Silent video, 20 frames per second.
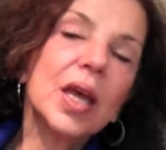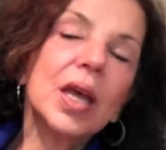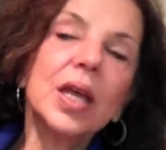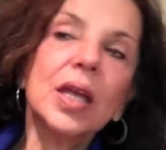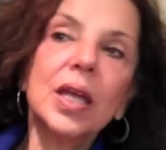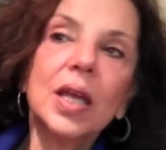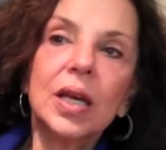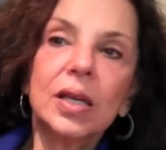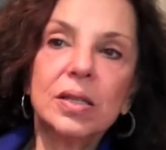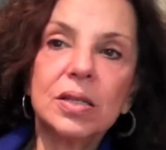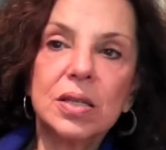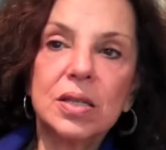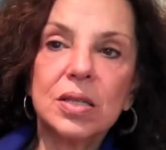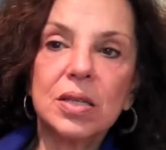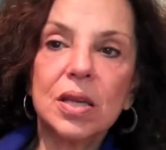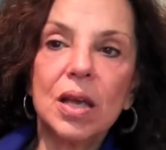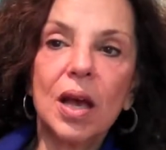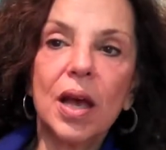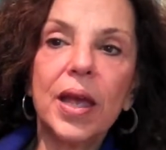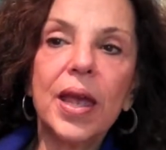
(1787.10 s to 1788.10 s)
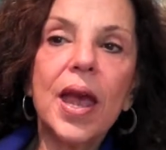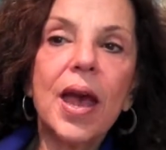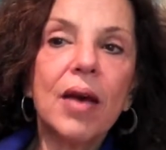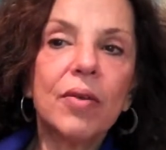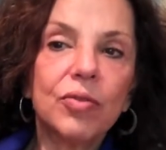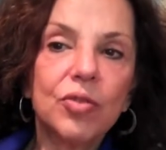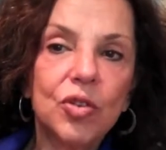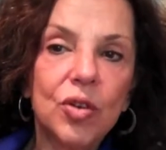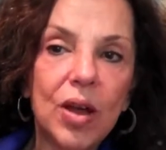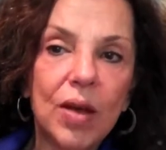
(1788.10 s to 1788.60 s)
Yes, I
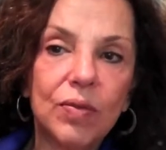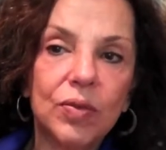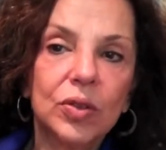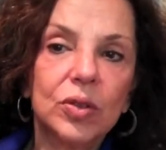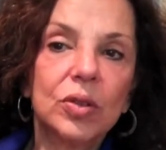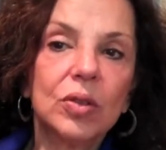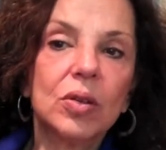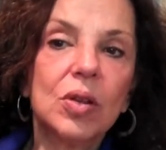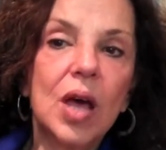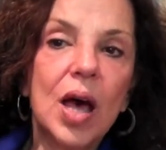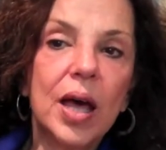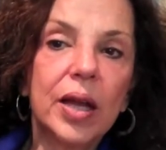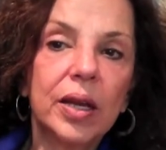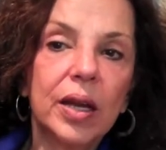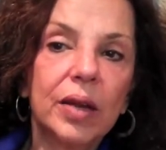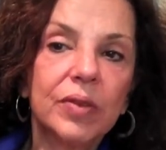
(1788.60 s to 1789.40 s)
have traveled a lot.